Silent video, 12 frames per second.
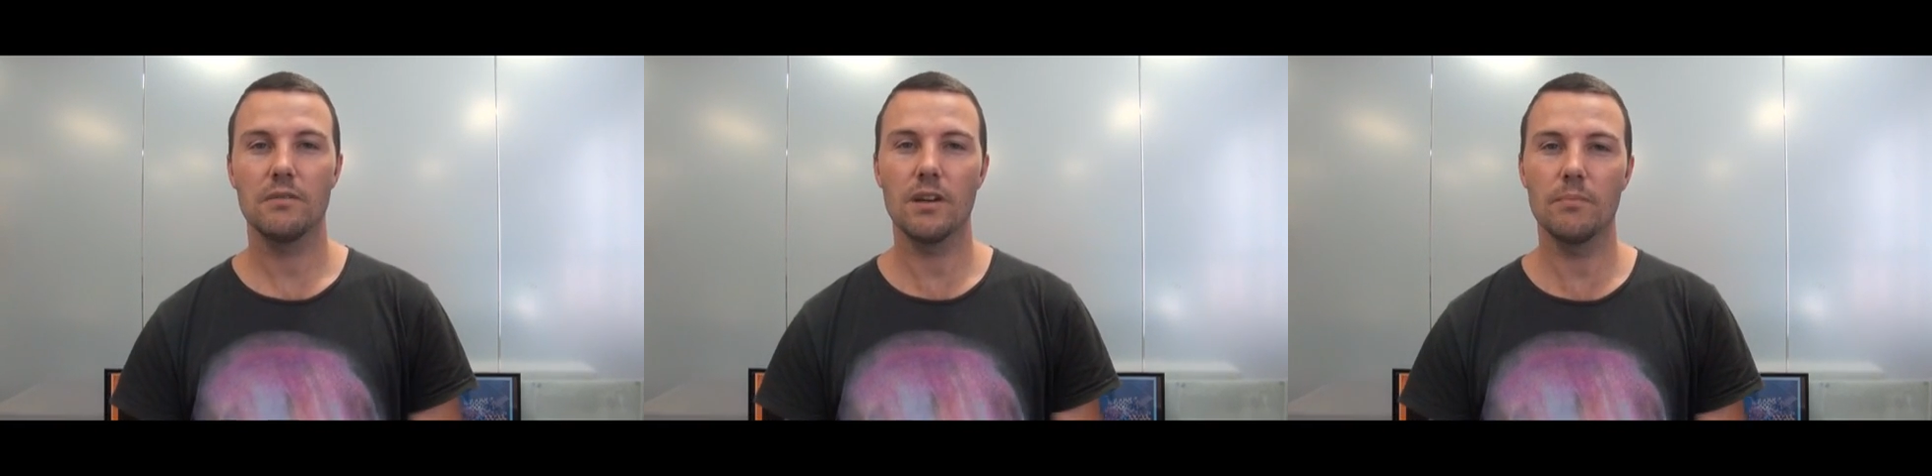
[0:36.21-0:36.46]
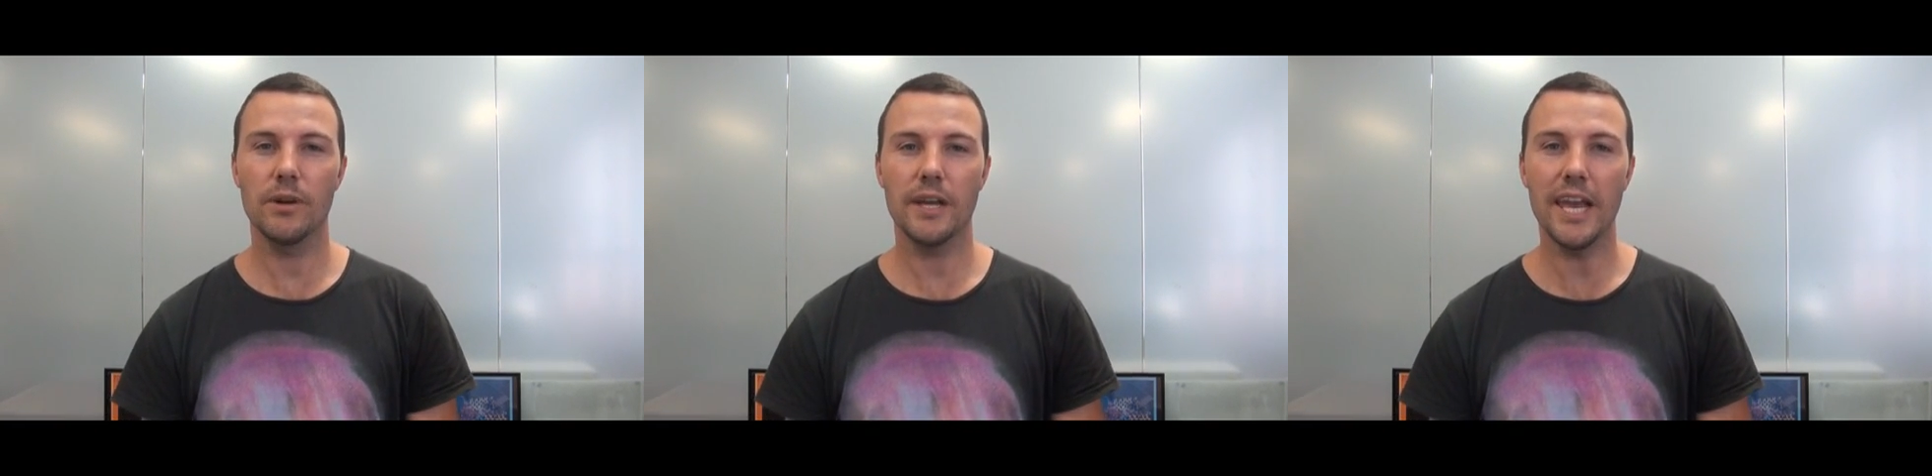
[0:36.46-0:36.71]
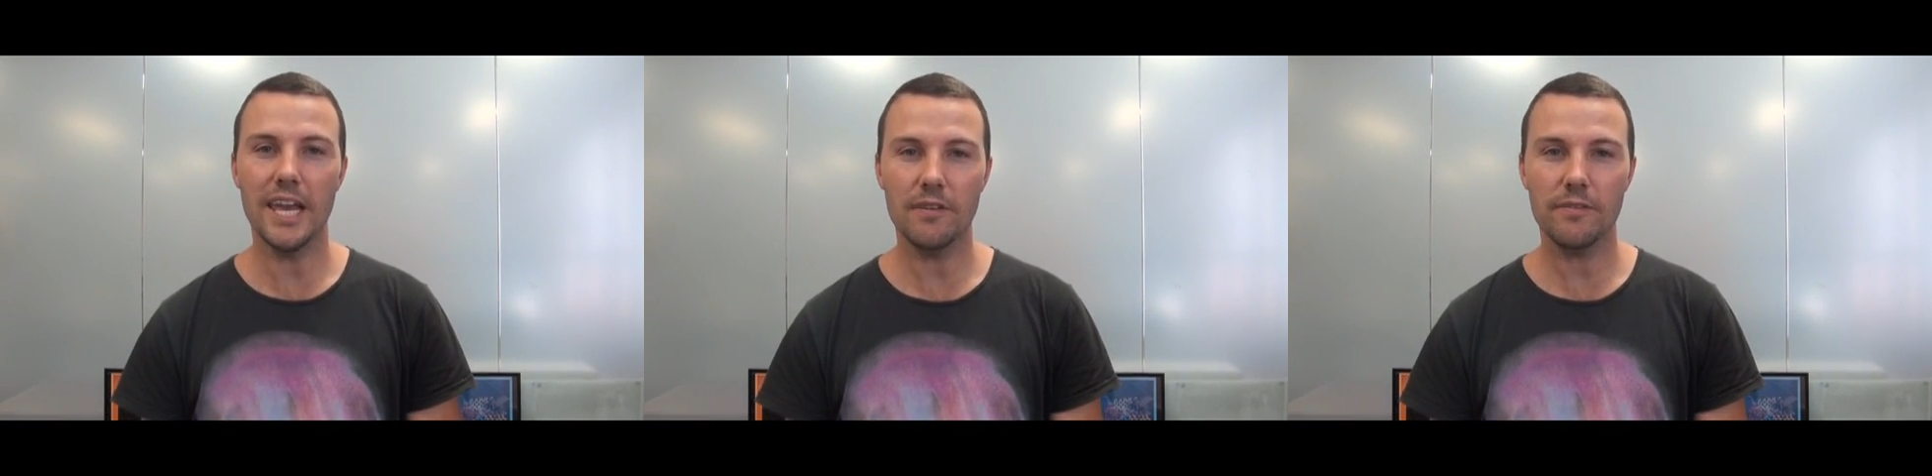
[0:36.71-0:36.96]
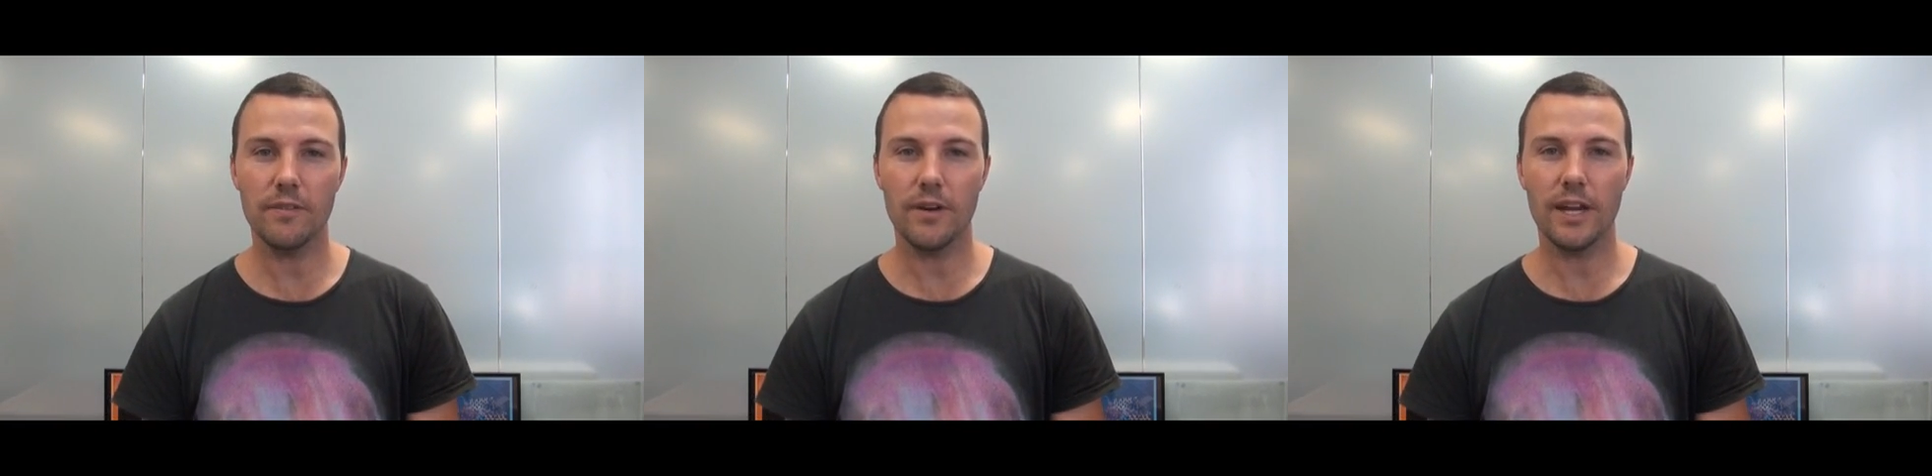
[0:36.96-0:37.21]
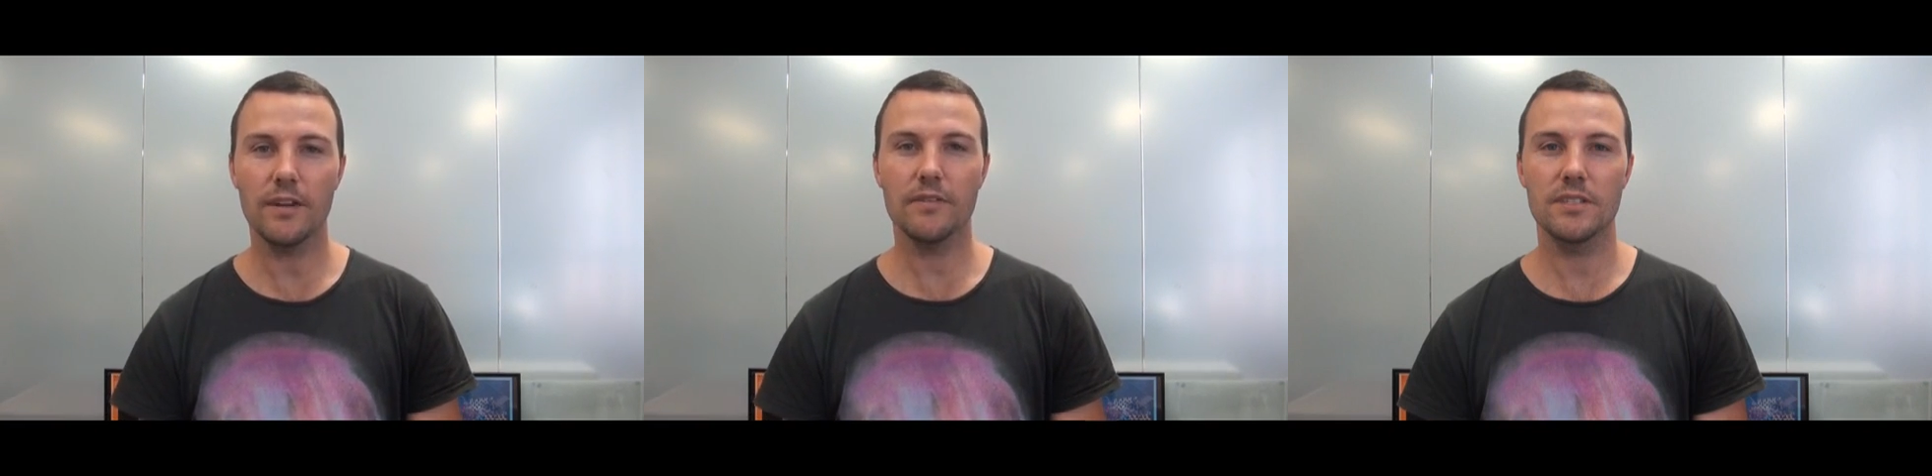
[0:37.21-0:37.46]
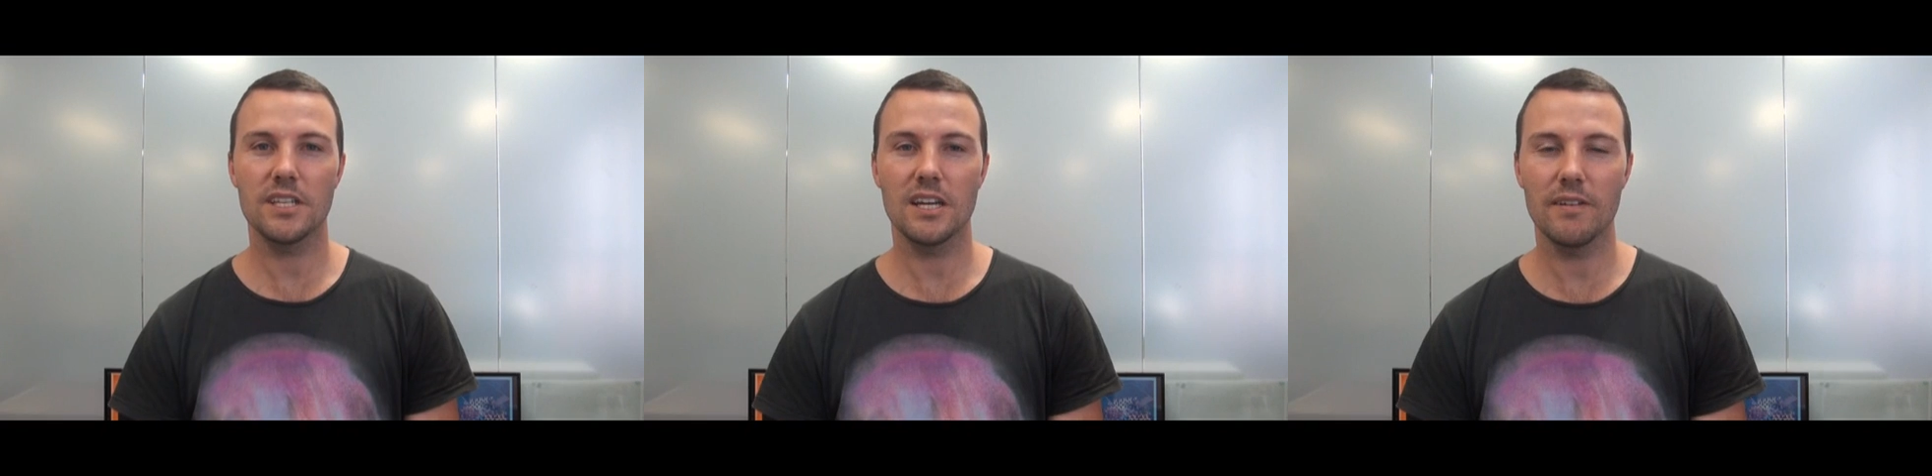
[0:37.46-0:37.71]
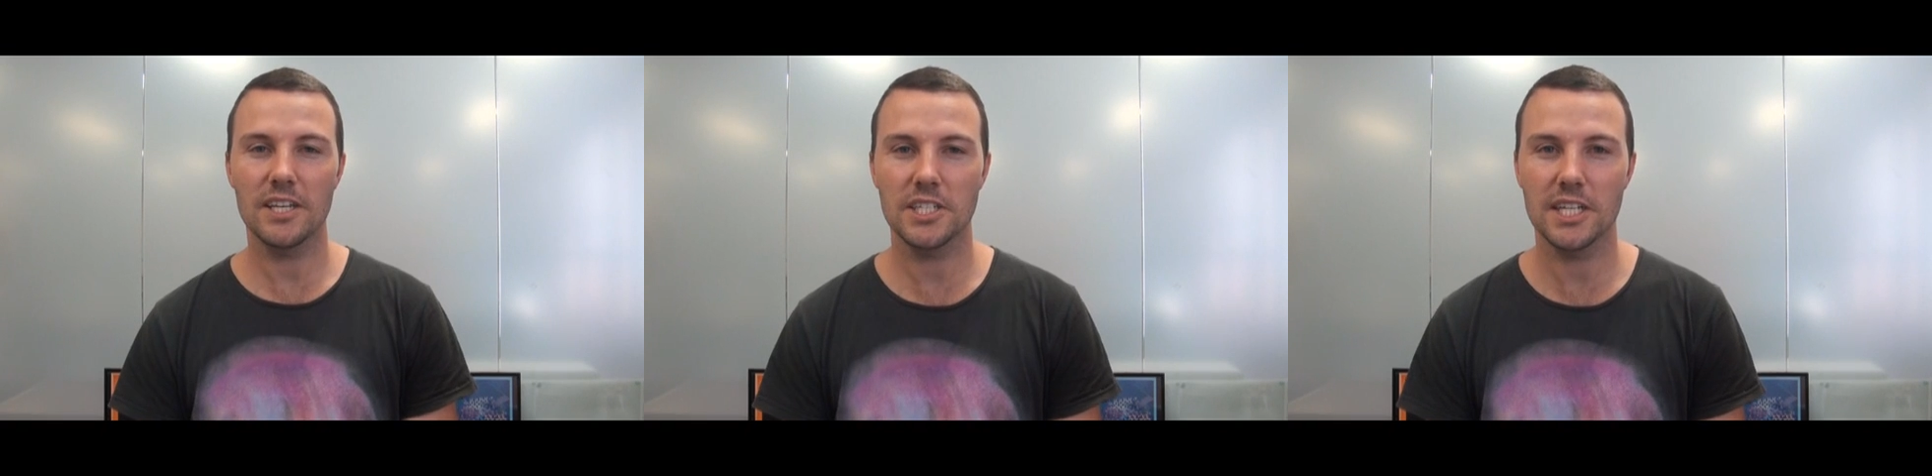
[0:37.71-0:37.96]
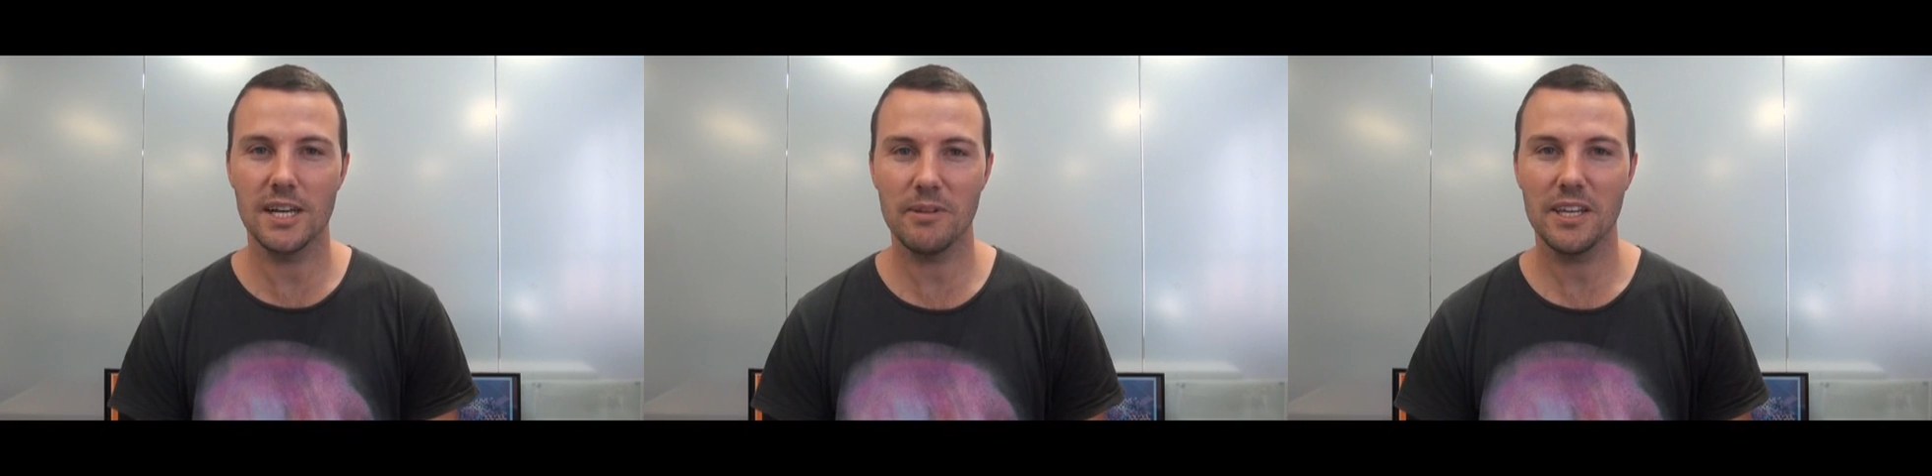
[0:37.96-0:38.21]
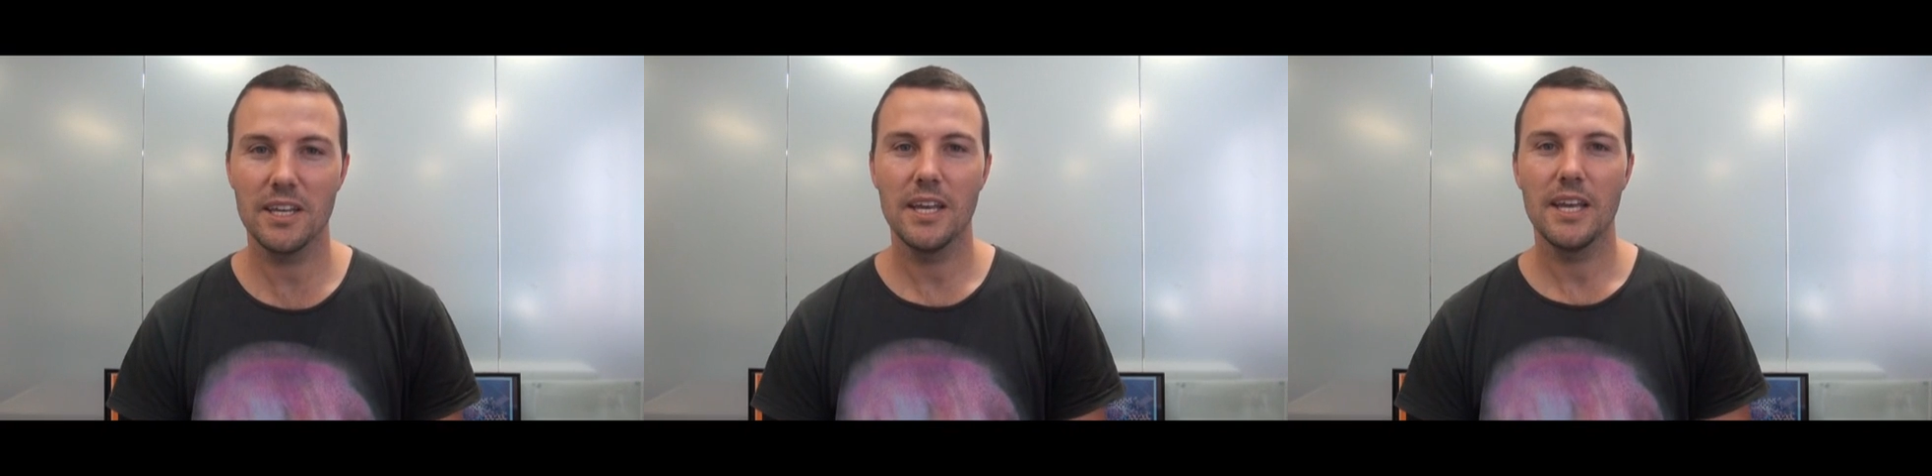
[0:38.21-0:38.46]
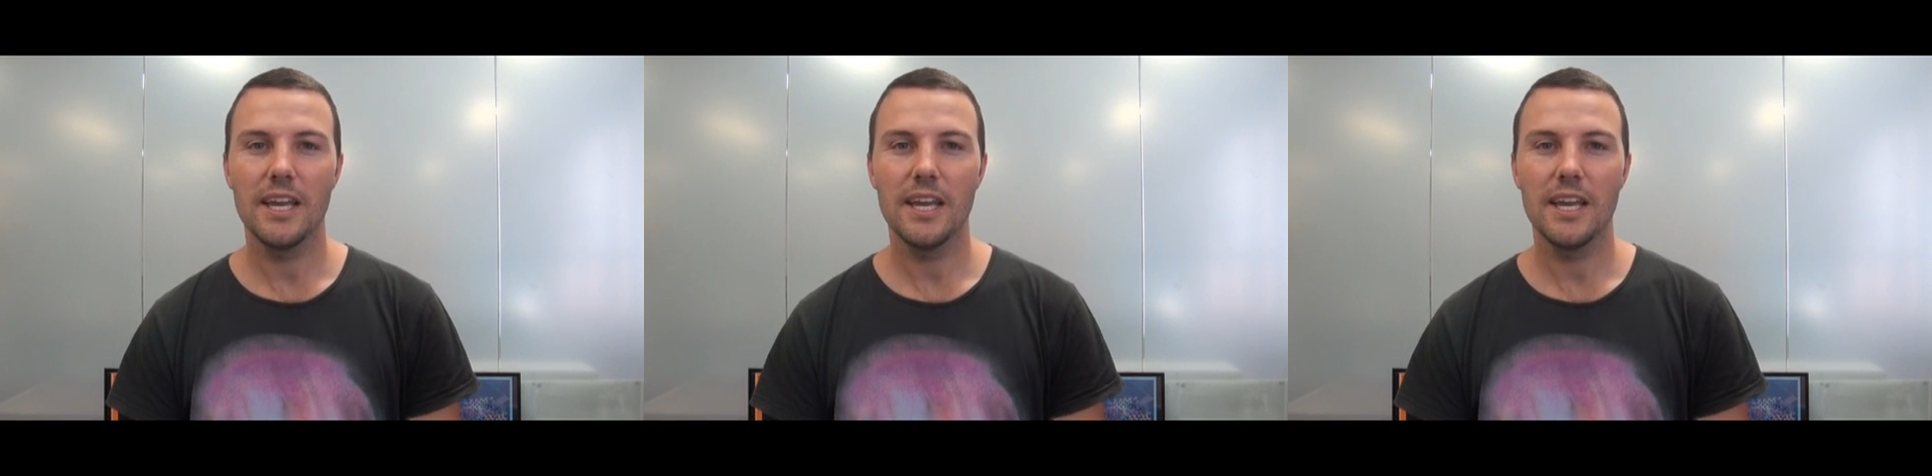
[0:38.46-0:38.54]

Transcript: run by Edify of the Salvation Army,